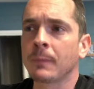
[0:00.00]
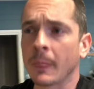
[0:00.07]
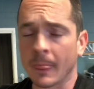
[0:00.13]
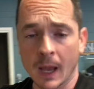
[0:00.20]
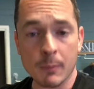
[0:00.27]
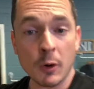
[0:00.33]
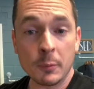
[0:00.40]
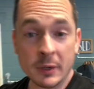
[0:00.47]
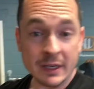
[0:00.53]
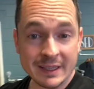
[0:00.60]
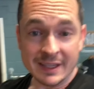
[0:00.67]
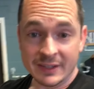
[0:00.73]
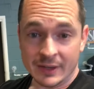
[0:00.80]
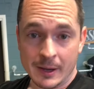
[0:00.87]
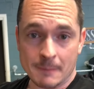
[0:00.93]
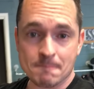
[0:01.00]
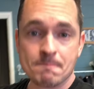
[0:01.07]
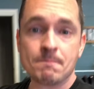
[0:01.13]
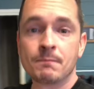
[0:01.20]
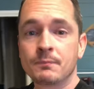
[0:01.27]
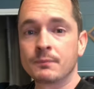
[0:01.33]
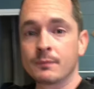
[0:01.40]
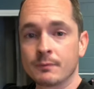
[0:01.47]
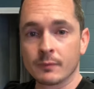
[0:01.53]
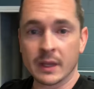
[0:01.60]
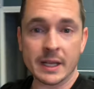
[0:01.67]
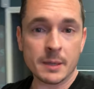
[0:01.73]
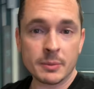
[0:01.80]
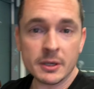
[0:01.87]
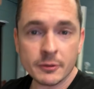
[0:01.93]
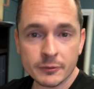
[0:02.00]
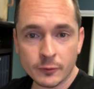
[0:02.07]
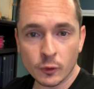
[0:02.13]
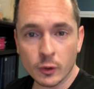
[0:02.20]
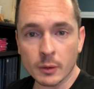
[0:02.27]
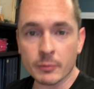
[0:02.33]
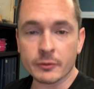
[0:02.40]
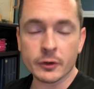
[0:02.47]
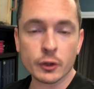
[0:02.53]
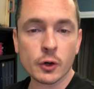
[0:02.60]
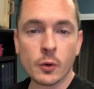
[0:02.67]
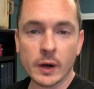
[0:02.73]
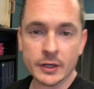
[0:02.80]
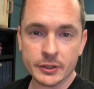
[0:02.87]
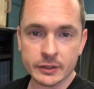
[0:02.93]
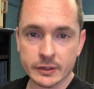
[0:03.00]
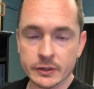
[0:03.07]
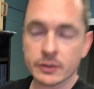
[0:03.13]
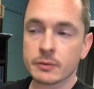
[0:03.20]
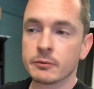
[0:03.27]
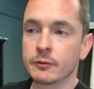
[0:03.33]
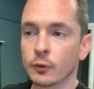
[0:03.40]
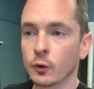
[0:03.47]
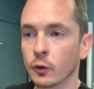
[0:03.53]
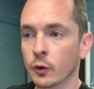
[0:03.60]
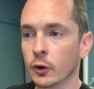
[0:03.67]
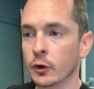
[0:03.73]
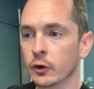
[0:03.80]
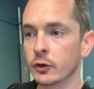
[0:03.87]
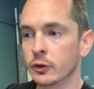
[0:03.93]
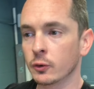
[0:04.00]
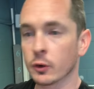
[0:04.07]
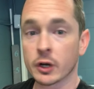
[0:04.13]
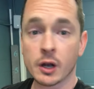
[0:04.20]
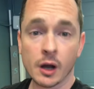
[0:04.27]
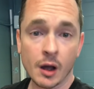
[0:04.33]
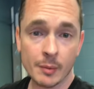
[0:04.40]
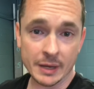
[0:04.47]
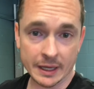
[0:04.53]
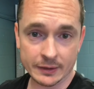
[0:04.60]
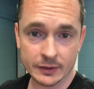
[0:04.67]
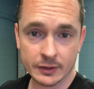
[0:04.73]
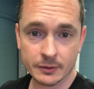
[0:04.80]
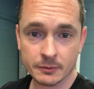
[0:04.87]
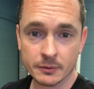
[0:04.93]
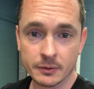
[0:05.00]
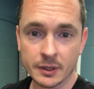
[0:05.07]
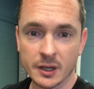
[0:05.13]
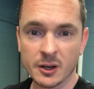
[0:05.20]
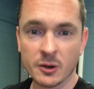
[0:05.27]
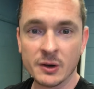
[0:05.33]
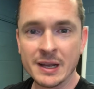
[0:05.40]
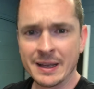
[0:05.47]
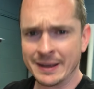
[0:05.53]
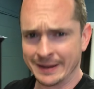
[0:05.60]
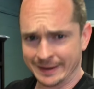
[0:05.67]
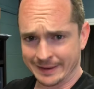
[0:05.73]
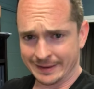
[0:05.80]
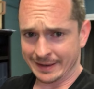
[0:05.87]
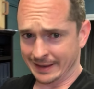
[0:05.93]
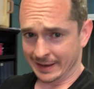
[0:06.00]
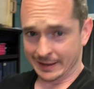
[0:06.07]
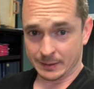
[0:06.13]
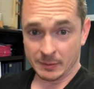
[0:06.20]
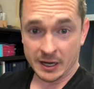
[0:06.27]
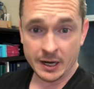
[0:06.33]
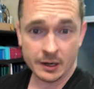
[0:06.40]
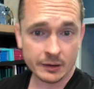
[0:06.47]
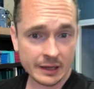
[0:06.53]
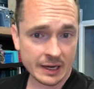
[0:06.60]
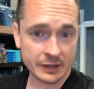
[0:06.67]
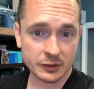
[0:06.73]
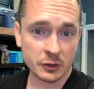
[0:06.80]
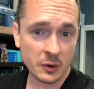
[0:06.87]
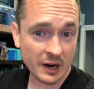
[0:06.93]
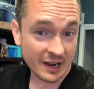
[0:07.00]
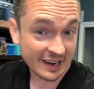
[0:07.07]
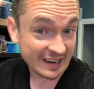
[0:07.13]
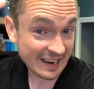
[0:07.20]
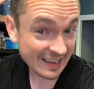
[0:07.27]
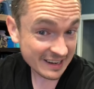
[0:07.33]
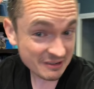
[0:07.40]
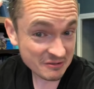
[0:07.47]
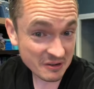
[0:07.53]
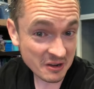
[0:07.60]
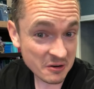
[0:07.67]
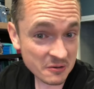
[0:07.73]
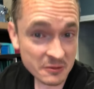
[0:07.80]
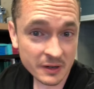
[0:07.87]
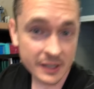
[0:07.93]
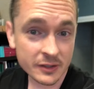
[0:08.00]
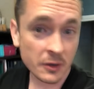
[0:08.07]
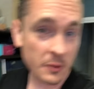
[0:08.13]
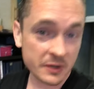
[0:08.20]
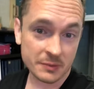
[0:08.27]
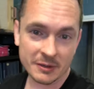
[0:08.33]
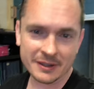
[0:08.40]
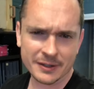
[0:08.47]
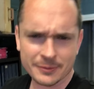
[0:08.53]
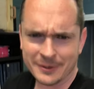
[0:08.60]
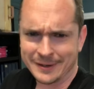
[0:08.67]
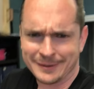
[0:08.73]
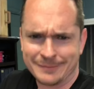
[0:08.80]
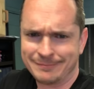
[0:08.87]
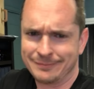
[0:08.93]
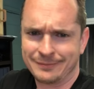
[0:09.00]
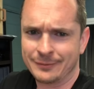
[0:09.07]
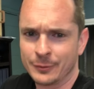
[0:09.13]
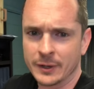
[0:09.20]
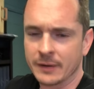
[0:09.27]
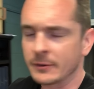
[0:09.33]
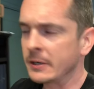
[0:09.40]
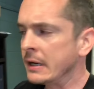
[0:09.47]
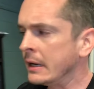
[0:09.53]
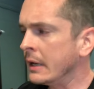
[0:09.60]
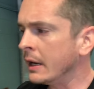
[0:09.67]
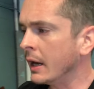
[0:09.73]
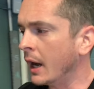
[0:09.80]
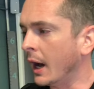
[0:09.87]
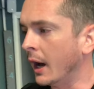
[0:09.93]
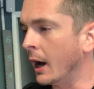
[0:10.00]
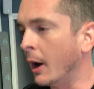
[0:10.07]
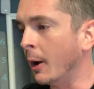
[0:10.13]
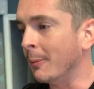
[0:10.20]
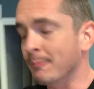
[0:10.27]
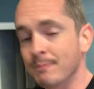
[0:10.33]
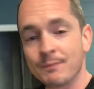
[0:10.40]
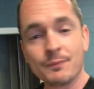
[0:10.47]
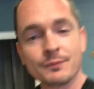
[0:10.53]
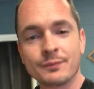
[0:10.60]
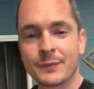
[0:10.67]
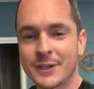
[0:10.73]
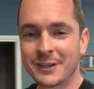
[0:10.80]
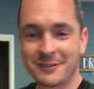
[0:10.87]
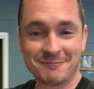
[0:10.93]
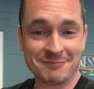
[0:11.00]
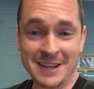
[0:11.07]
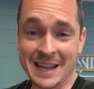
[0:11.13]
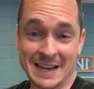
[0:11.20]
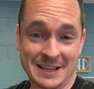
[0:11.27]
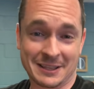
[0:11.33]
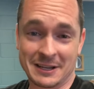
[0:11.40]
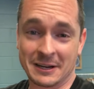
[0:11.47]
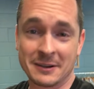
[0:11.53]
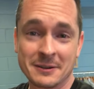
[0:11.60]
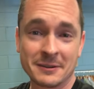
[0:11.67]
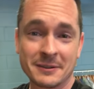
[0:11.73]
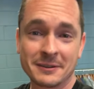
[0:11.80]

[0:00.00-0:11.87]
I'm opening this up. Let it be a forum for your questions, for your comments. You know, Is my hairline too high? I don't know. It's always been this way. Whatever. Just anything.